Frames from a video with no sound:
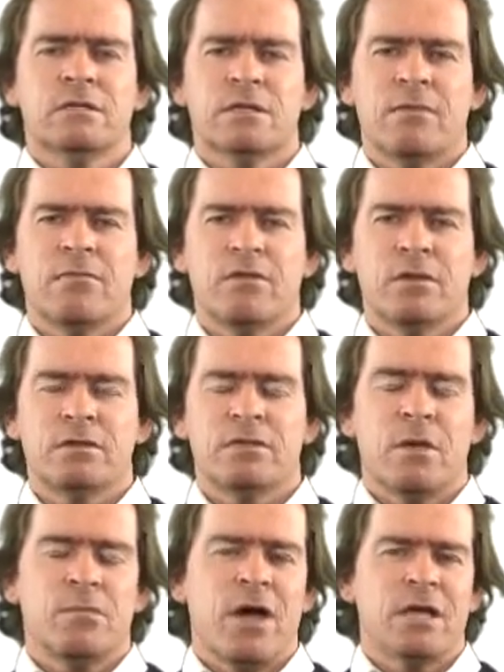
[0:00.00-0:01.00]

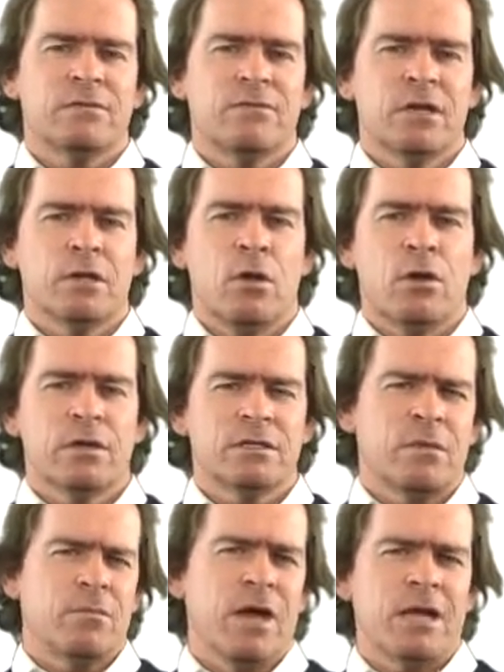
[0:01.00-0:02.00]
Some parts of it are longer,
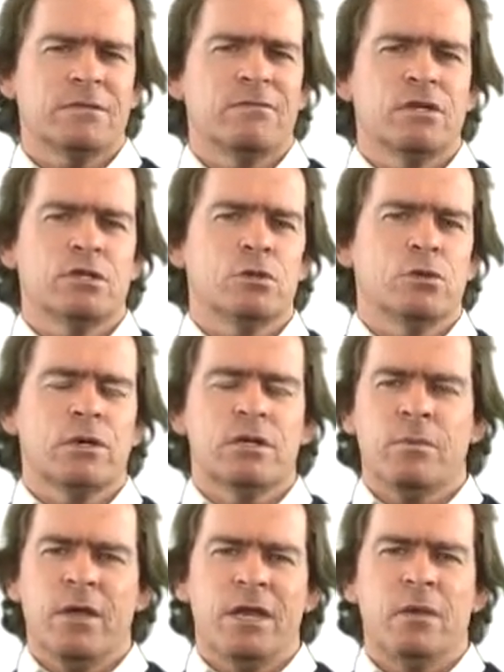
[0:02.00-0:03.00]
some parts of it are shorter,
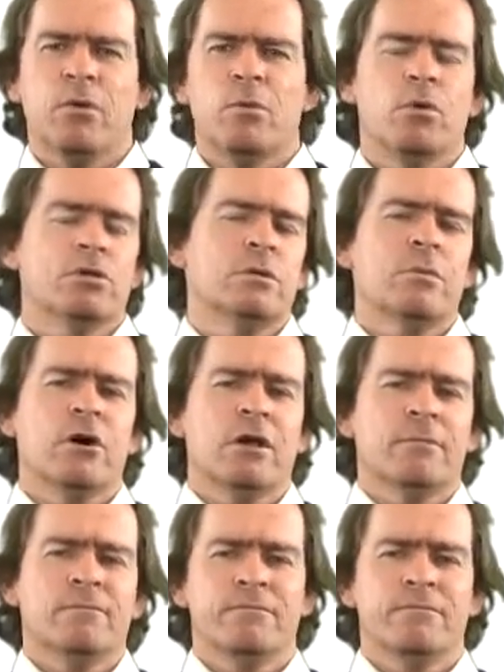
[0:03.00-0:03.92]
depending upon what you're buying.